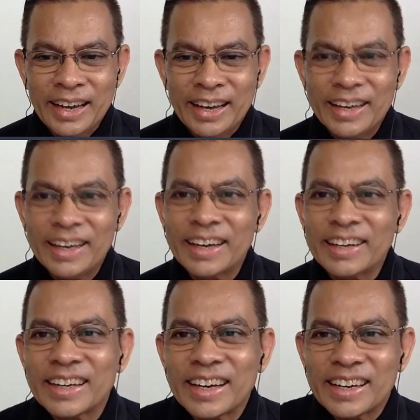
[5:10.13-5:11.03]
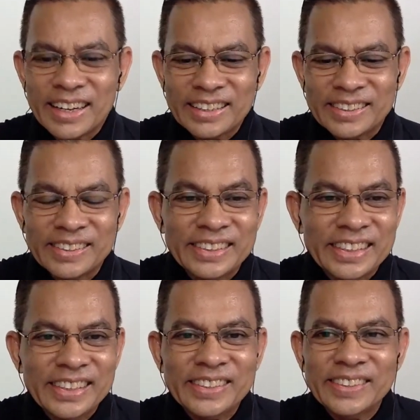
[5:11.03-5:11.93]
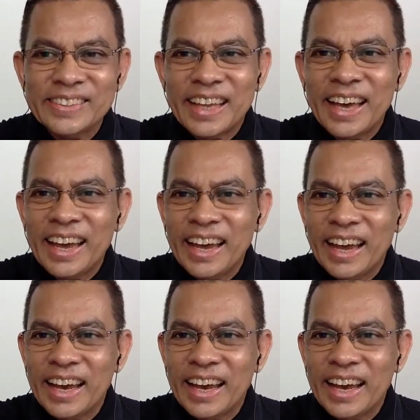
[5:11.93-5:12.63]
Uh, great to see you there.